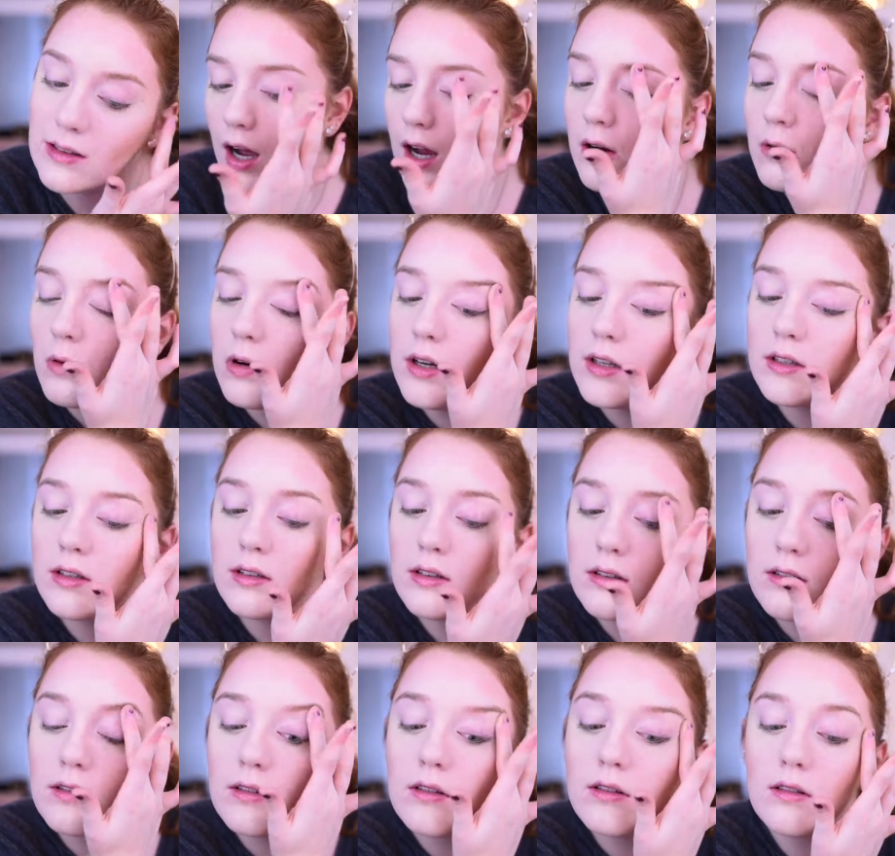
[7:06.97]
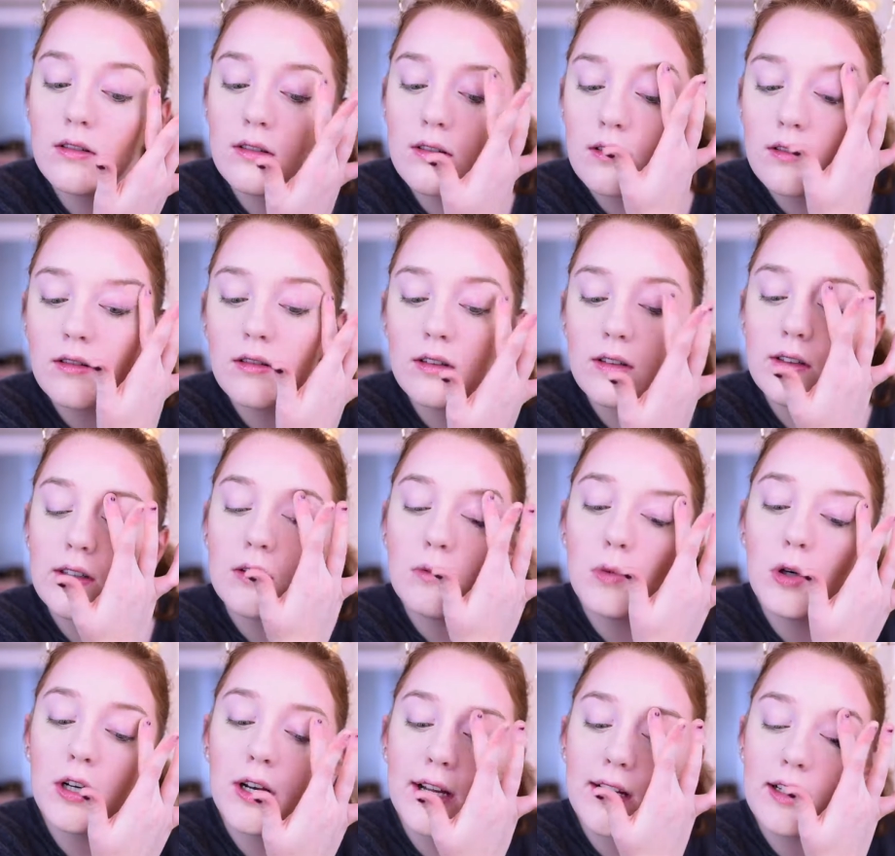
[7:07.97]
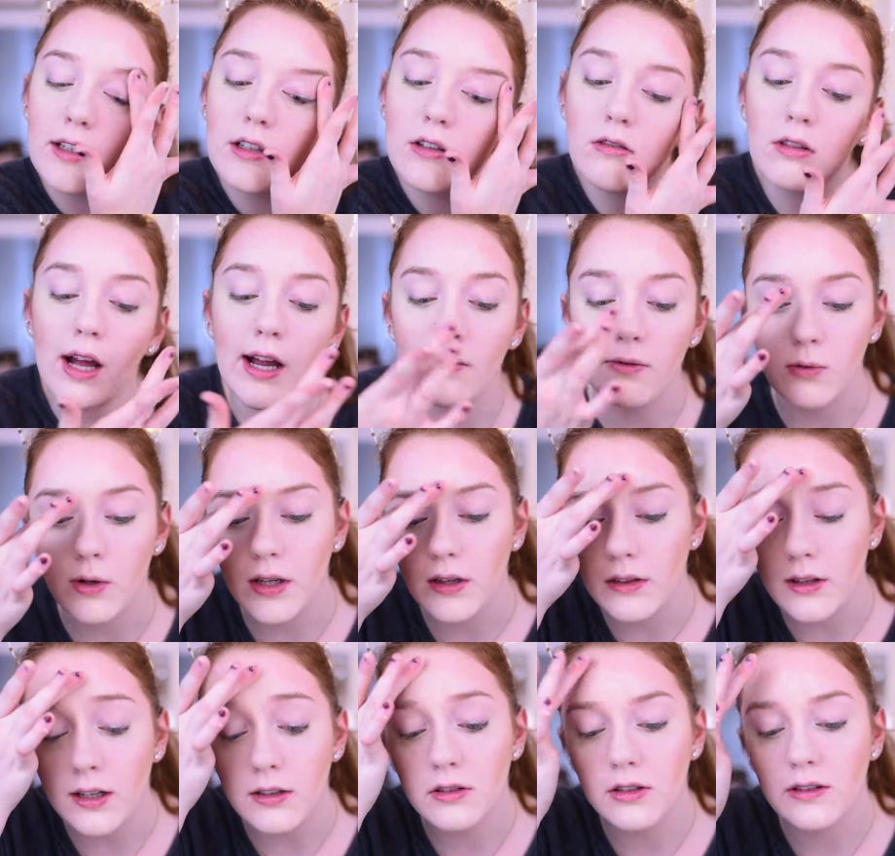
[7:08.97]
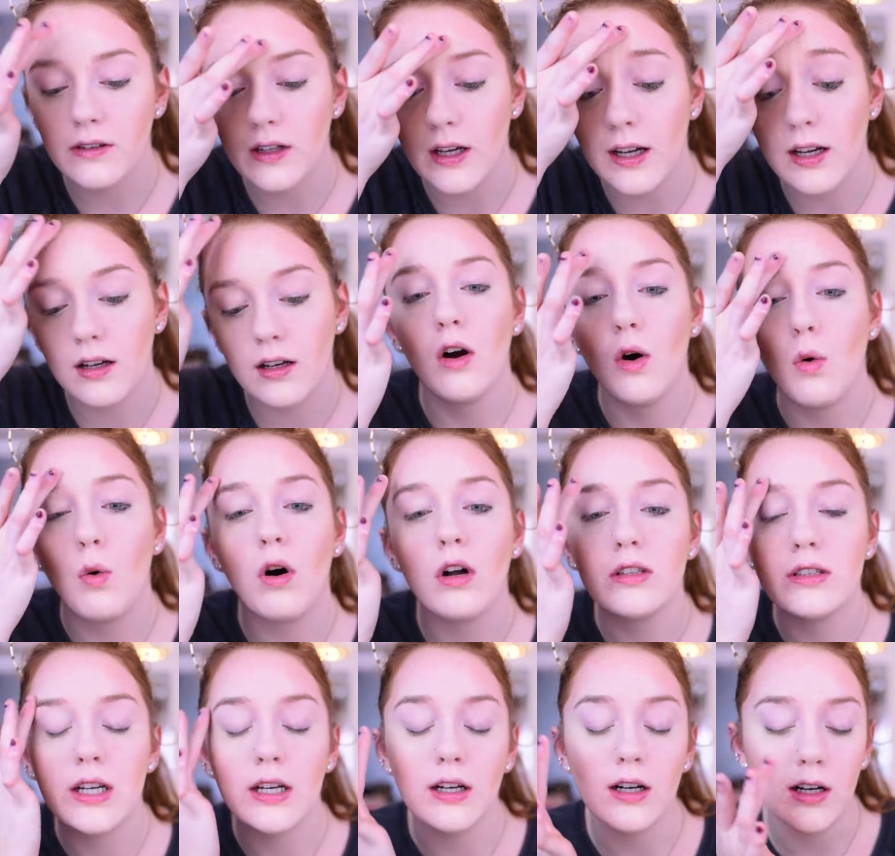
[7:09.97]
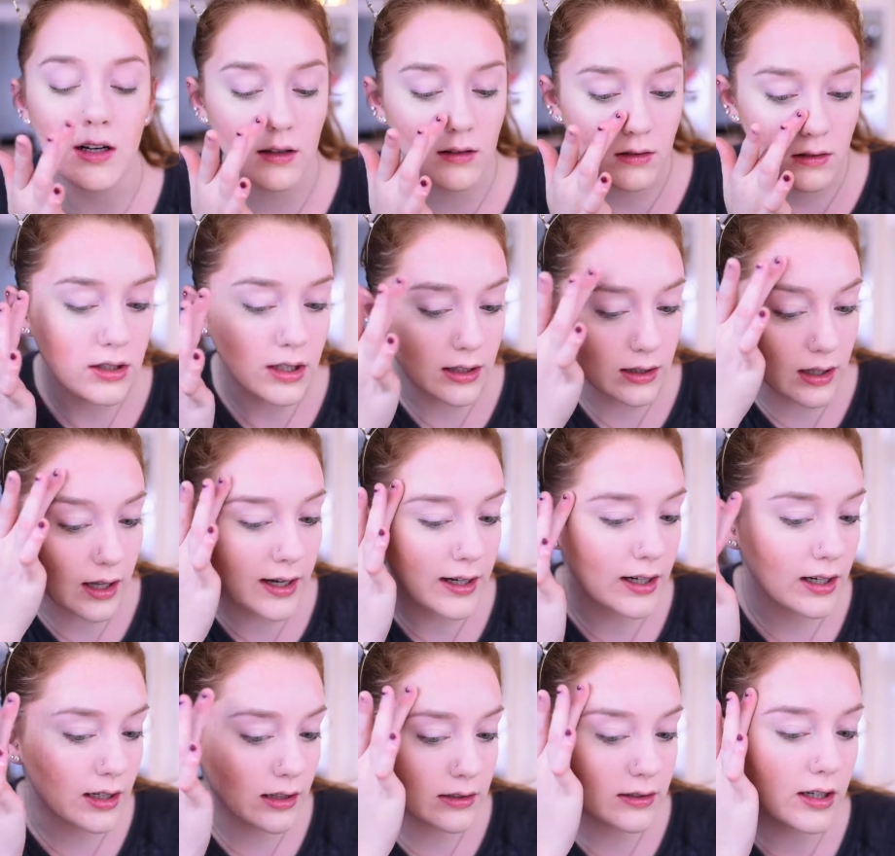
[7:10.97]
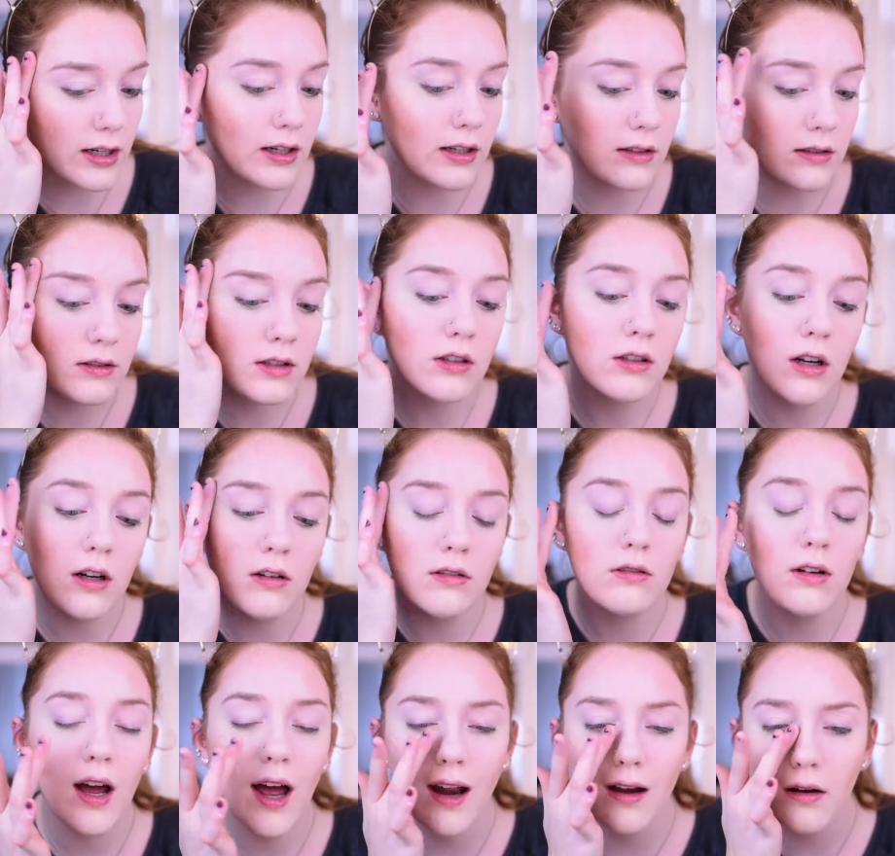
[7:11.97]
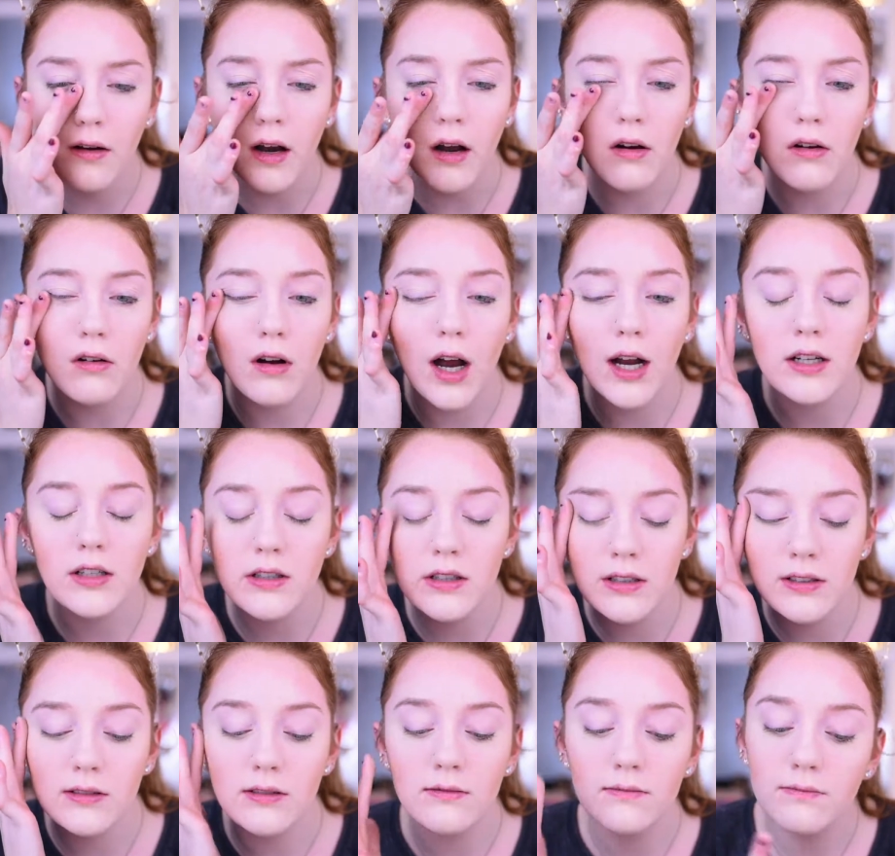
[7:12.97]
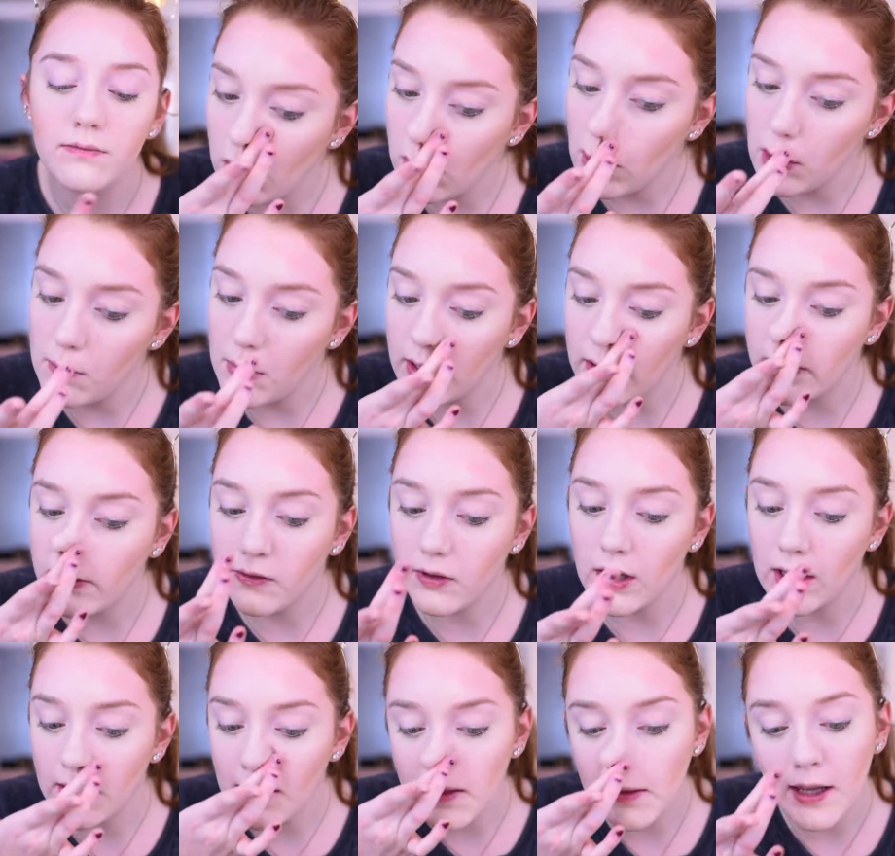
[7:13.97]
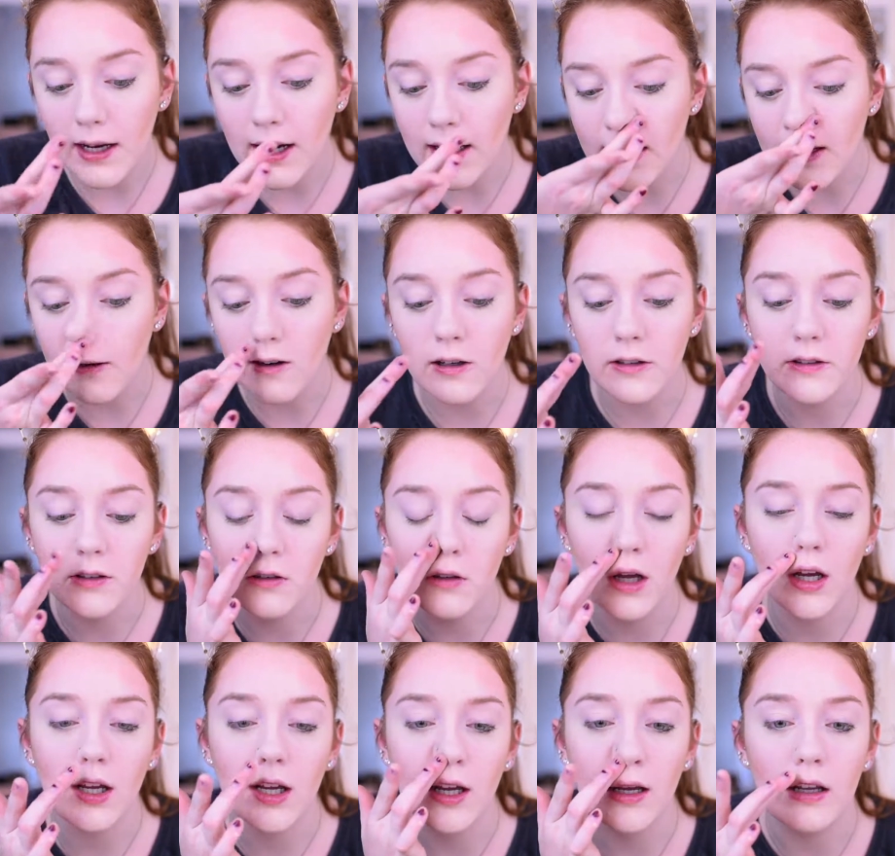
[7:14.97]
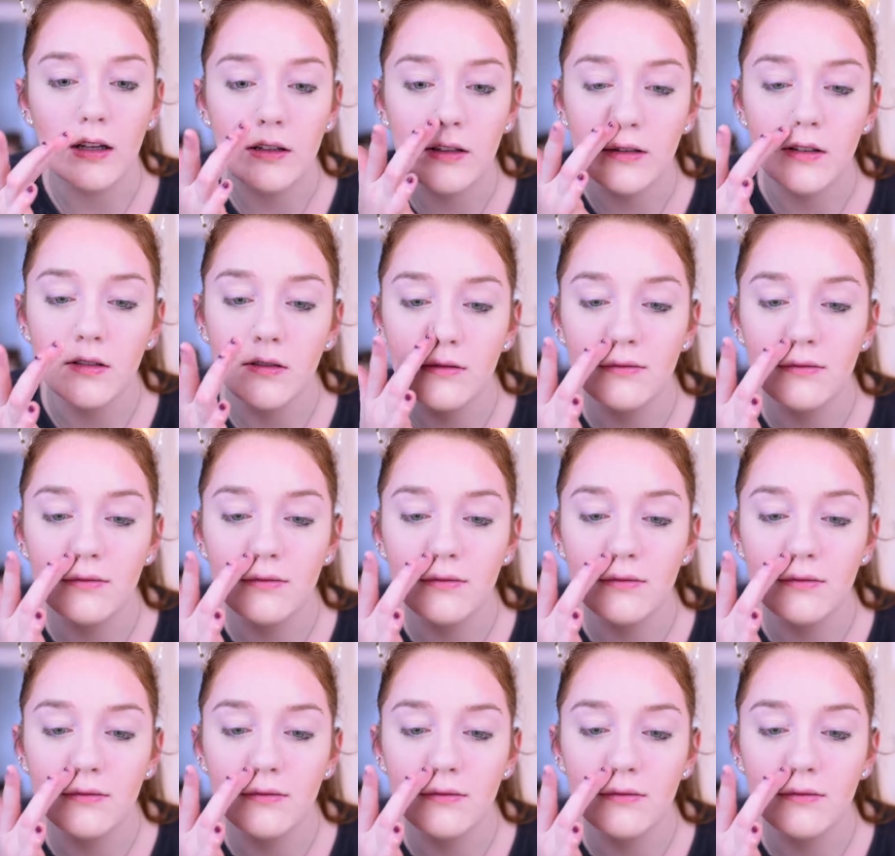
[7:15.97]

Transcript: I want someone I can do life with, not just like one dinner, didn't like it, done, you know? I don't know. I just, I want a best friend that I can also like kiss.